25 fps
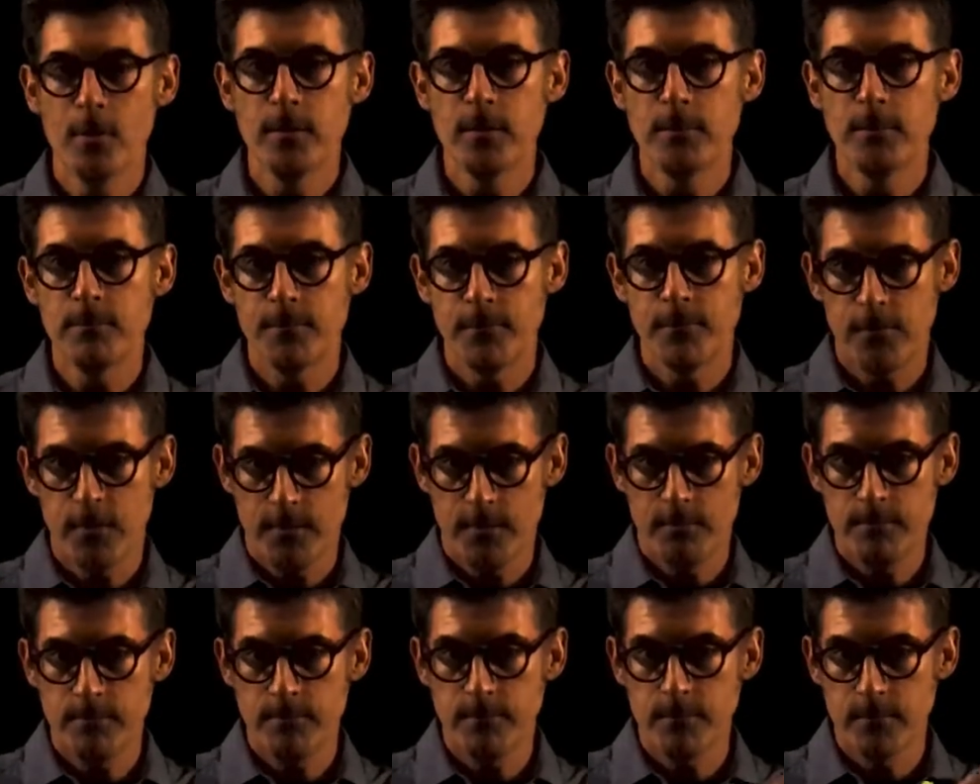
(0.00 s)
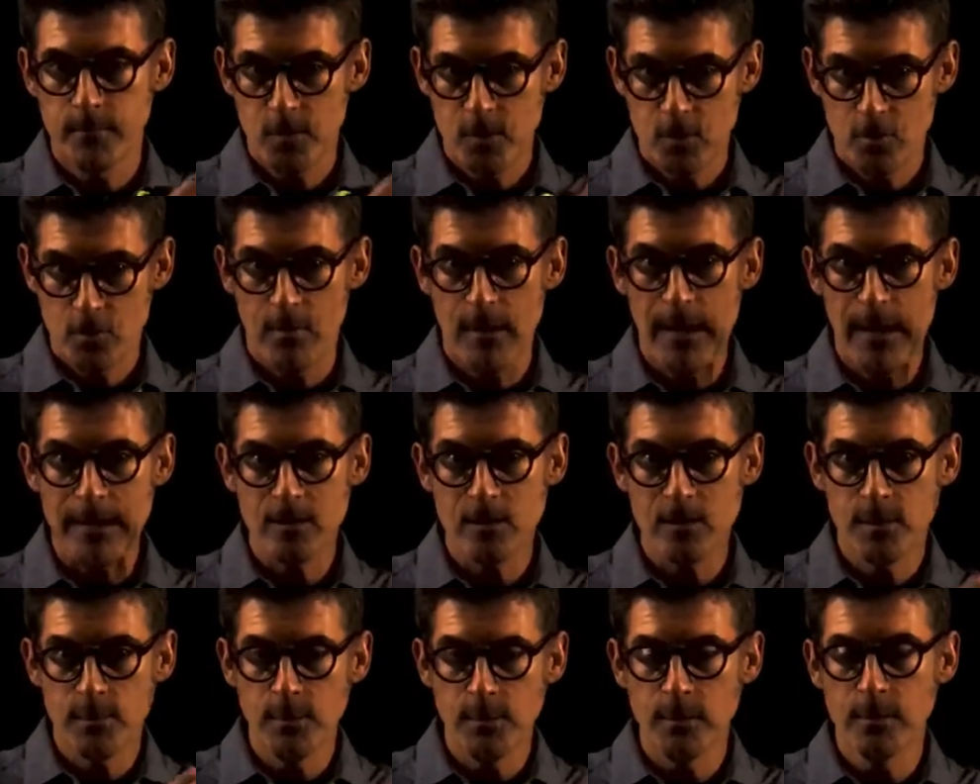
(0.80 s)
them from scratch,
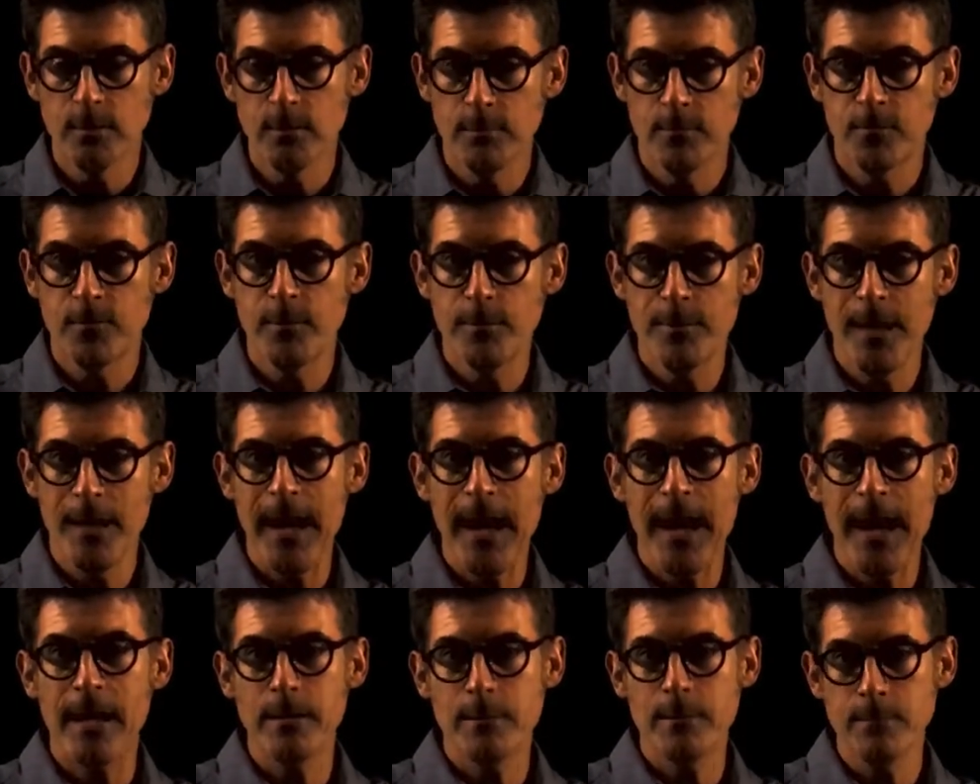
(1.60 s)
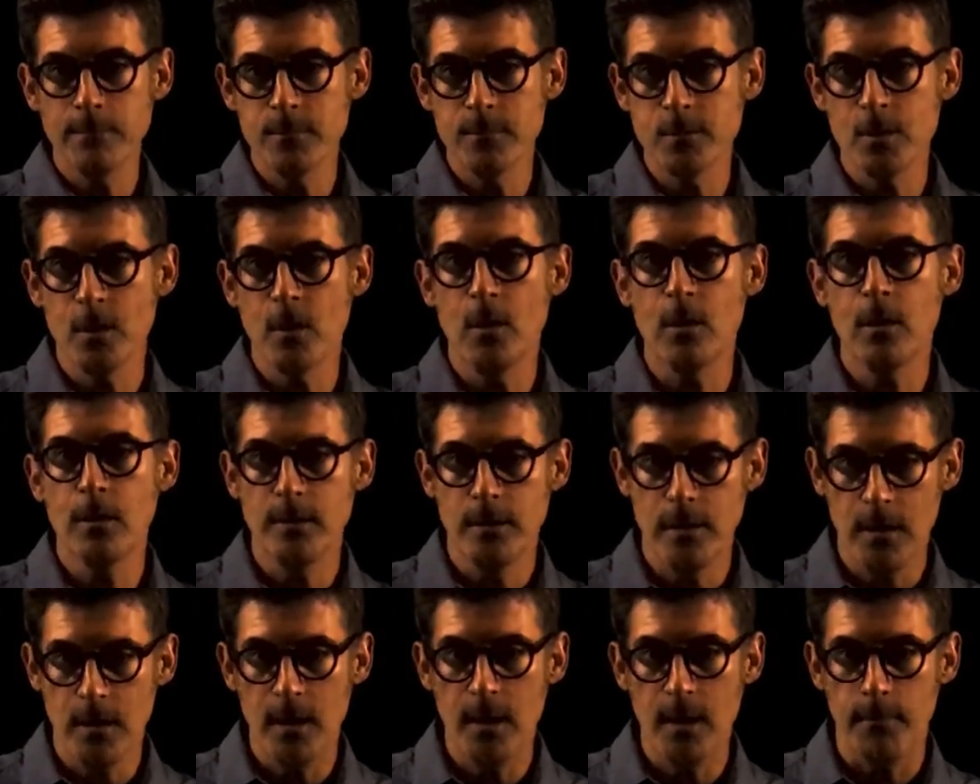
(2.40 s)
to build them from the atoms
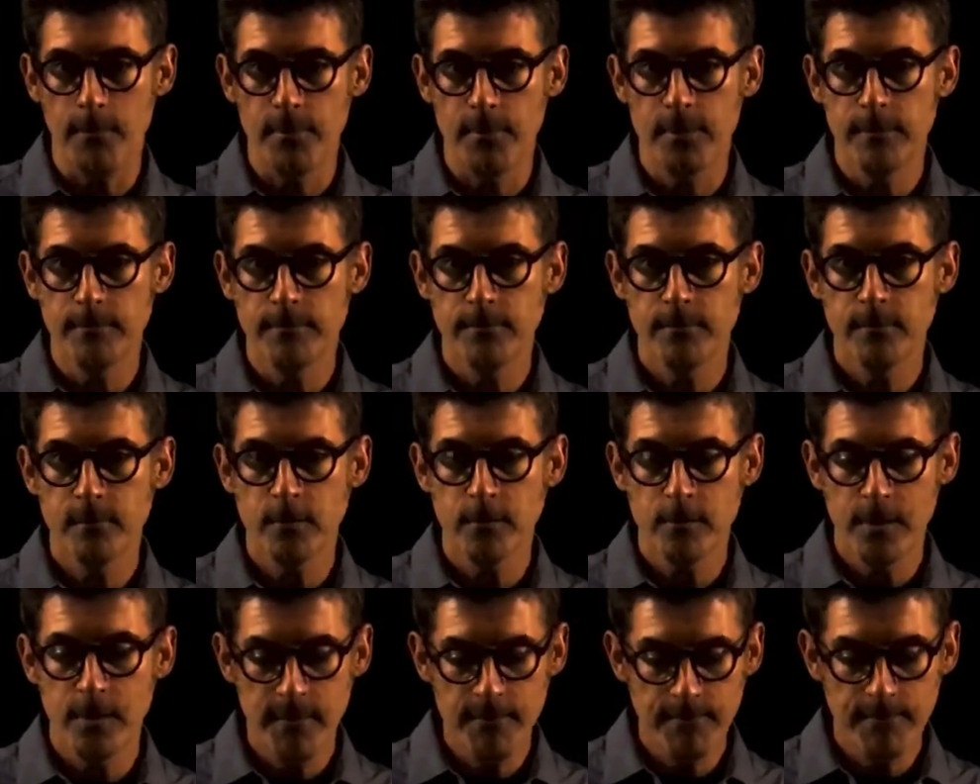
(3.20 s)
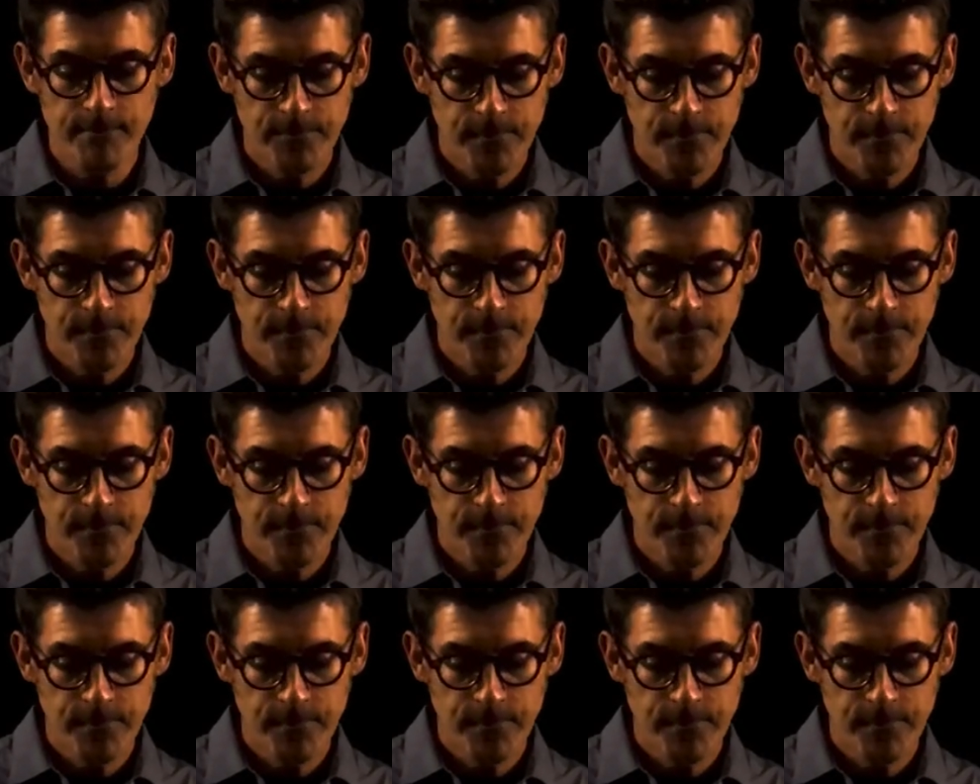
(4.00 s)
on up. Okay?